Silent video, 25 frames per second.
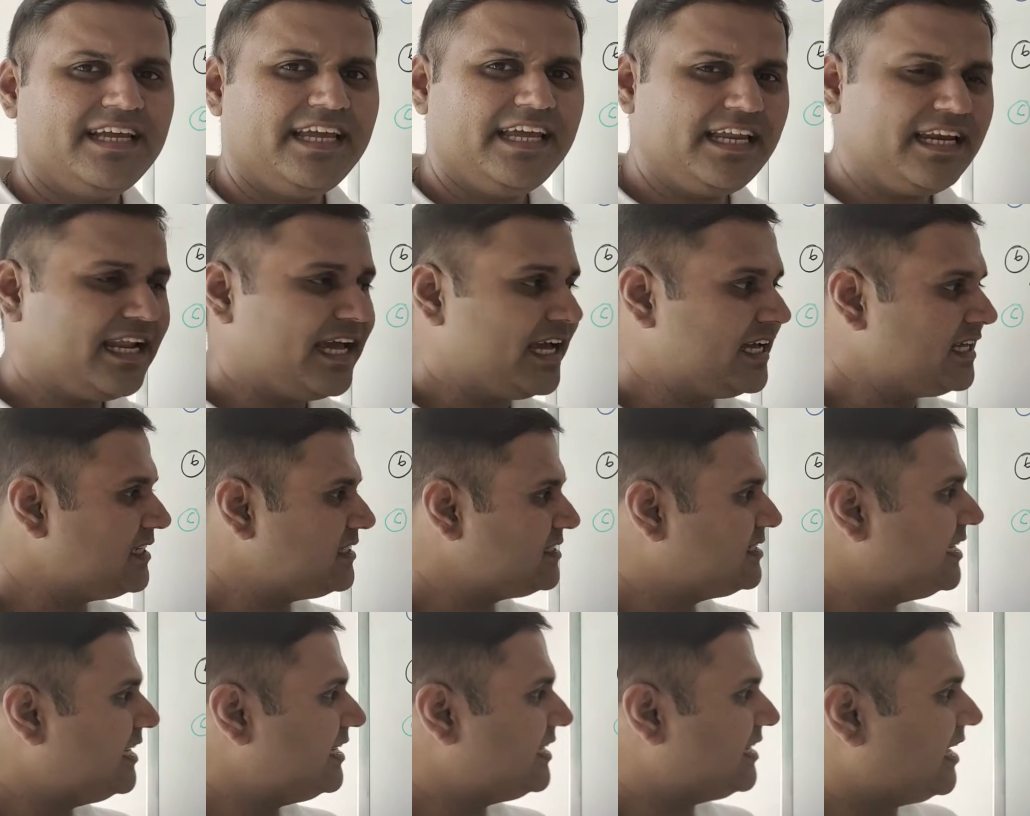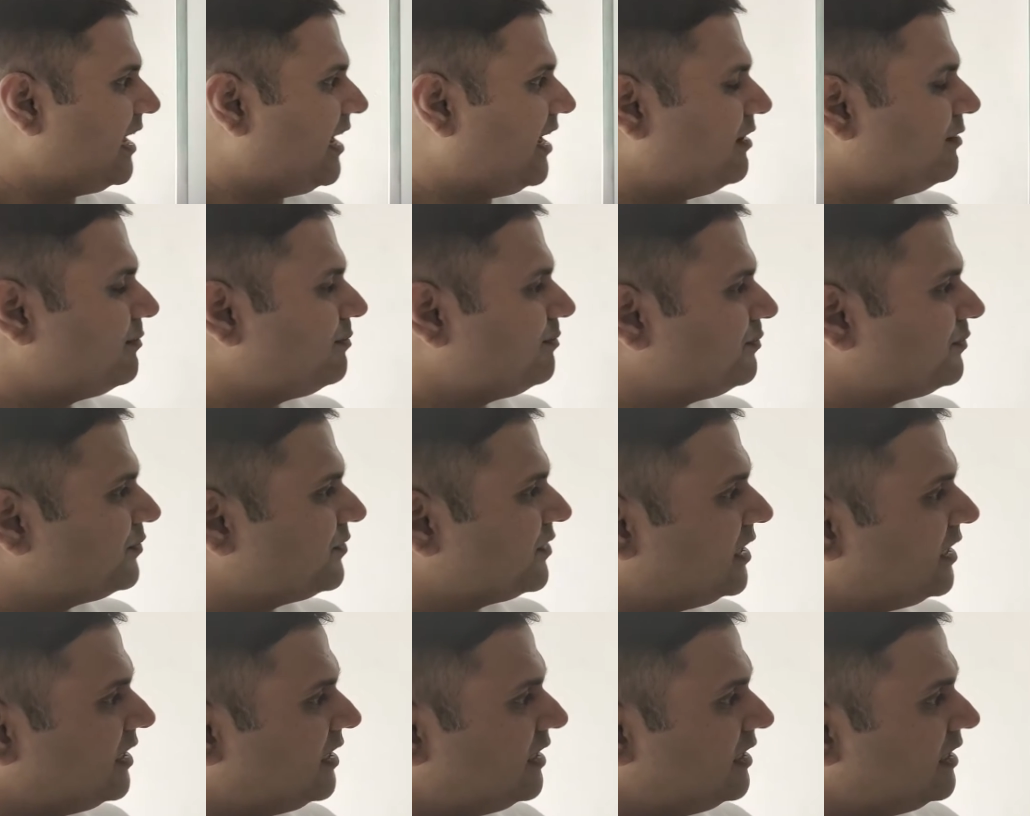In iris data,
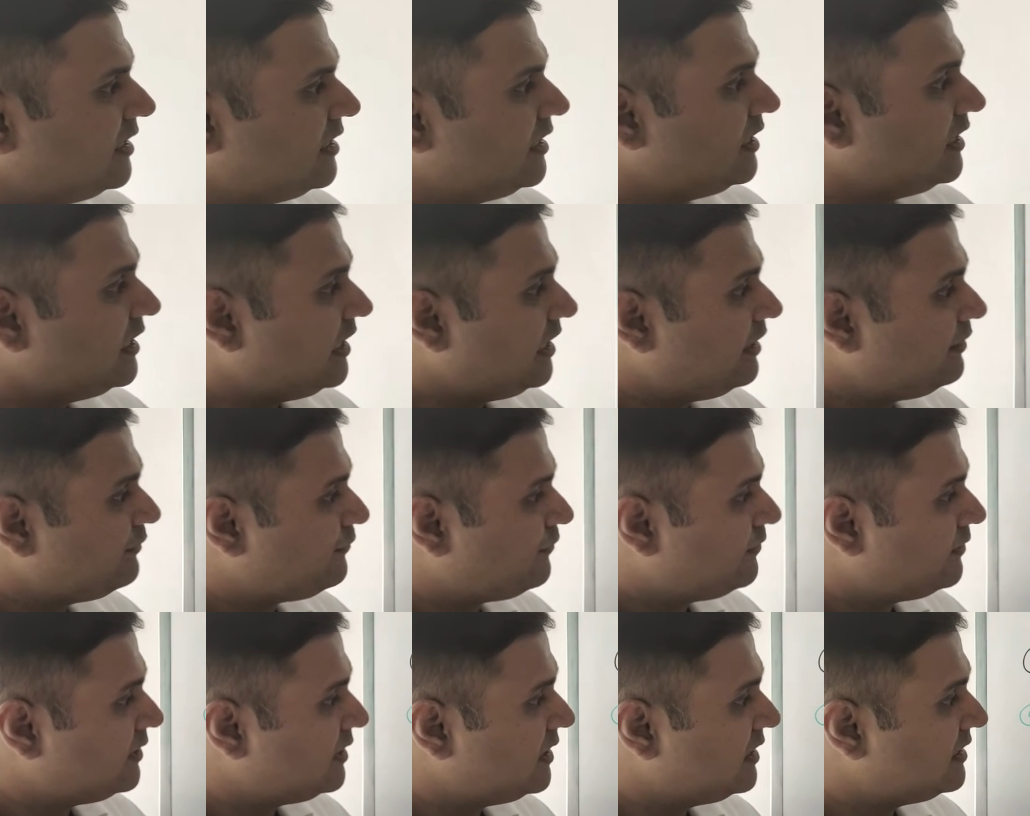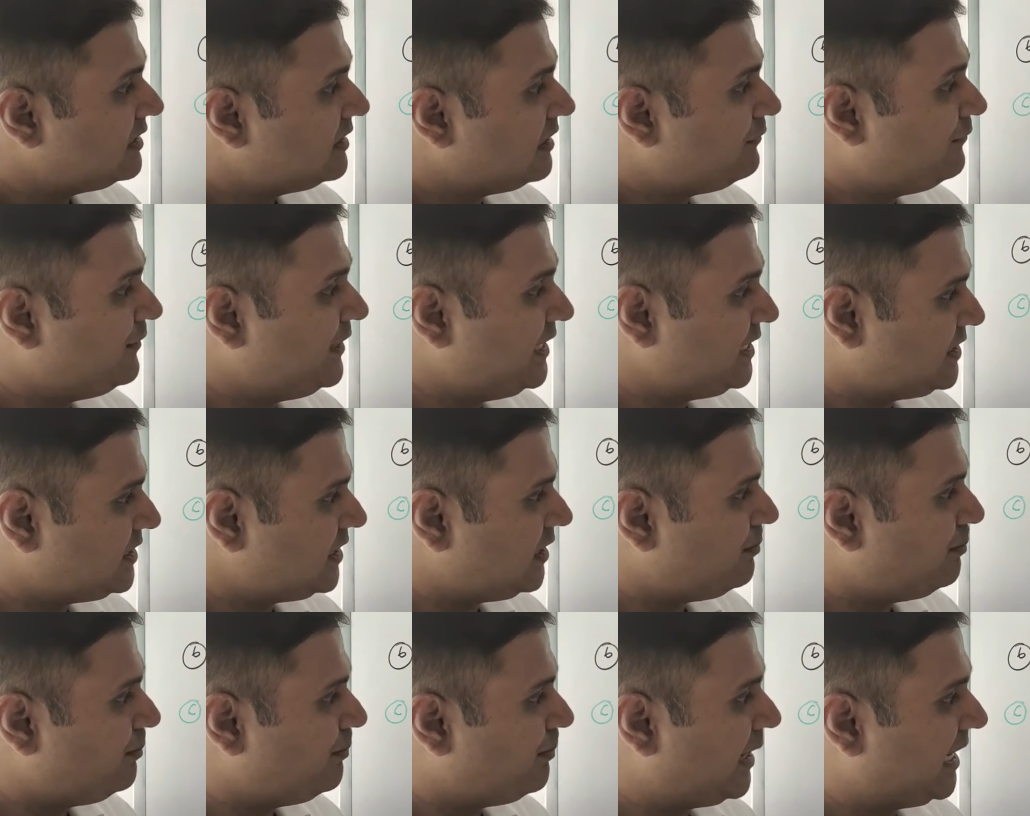if the
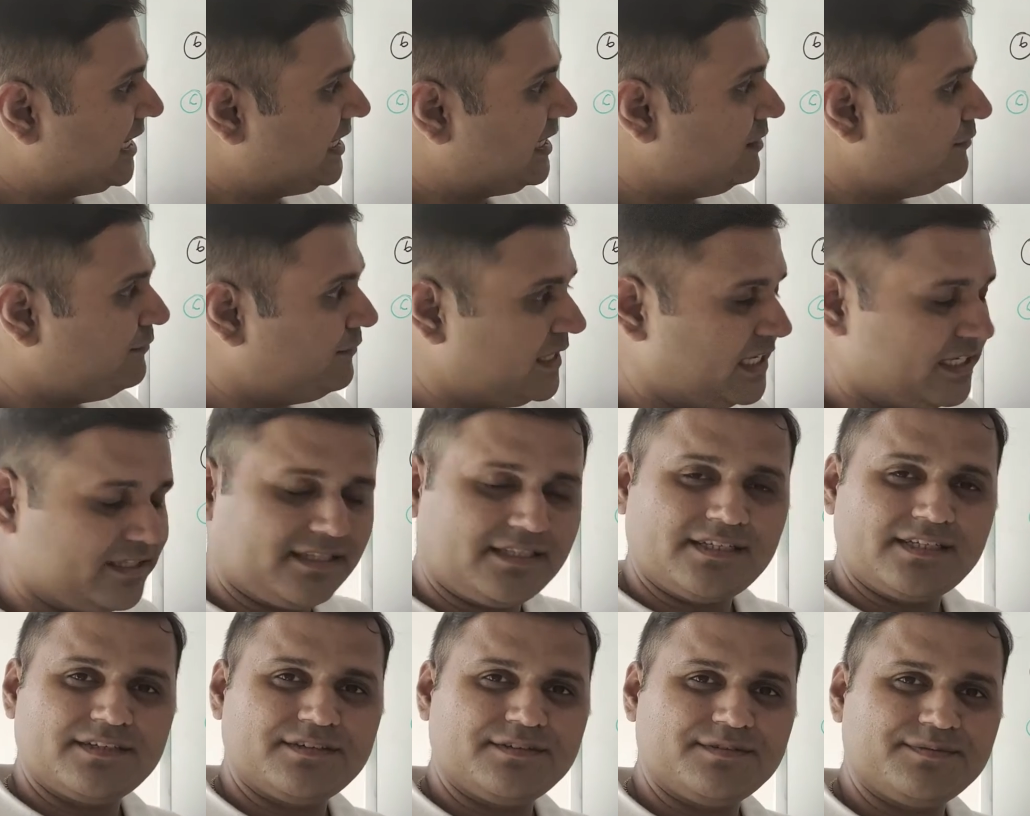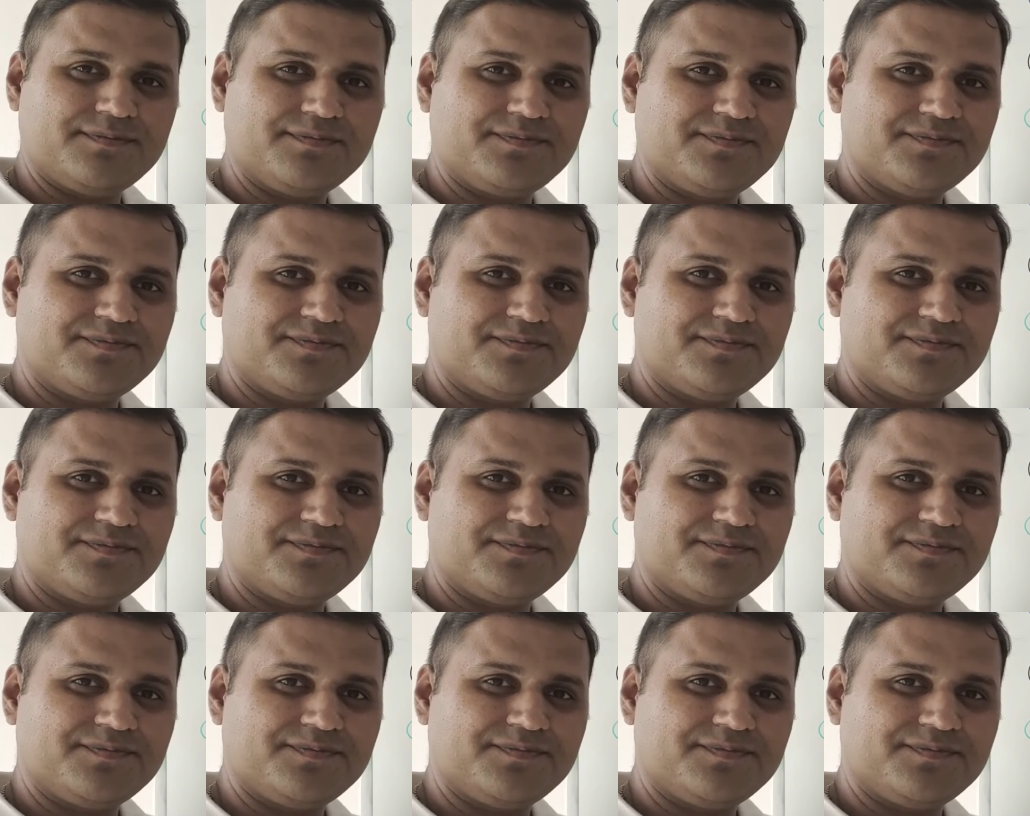feature petal width